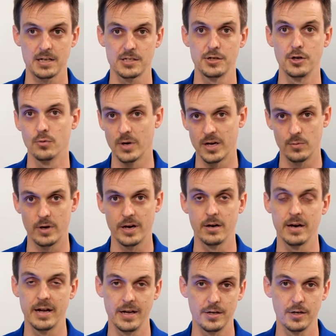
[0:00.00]
so your red wire
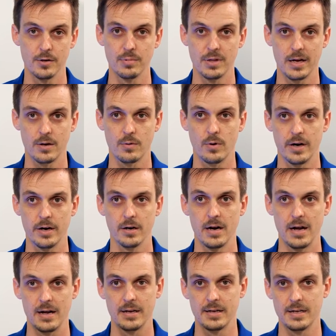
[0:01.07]
and your black wire,